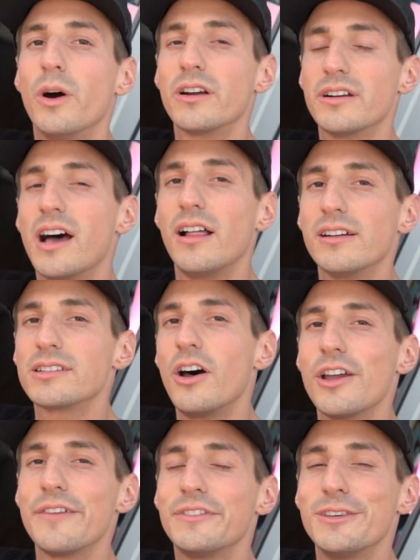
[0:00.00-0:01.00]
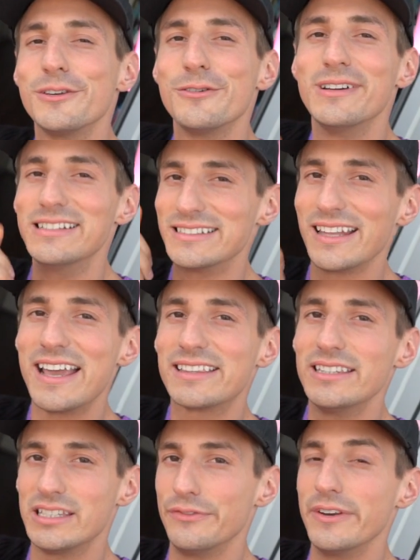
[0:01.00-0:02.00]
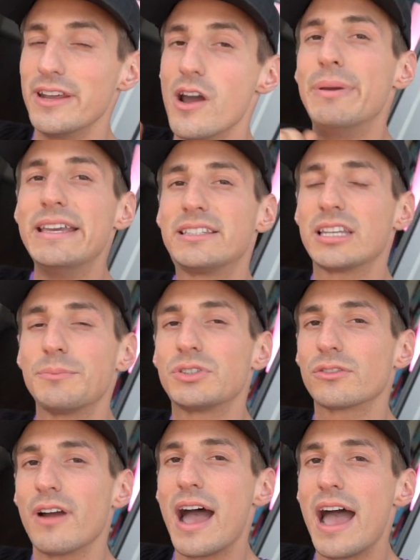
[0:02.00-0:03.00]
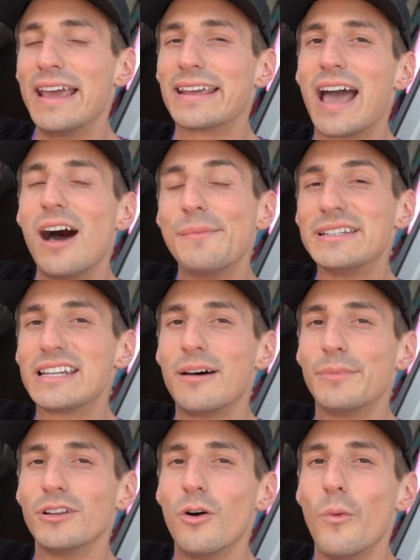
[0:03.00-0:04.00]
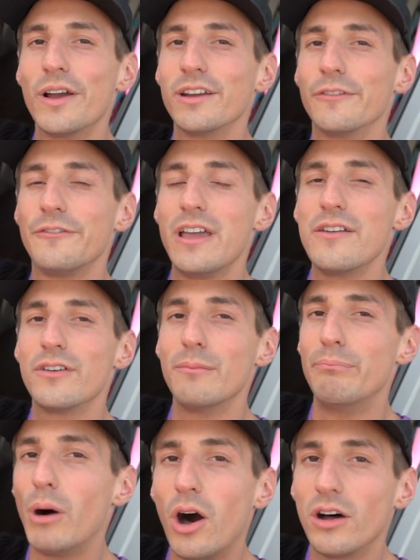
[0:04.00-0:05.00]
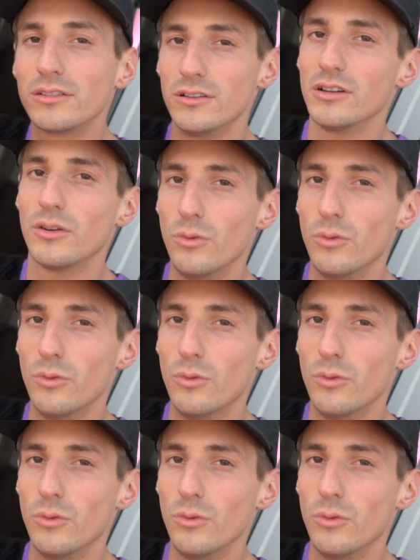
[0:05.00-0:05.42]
All you have to do is like this video, be subscribed, and comment down below what your favorite bald look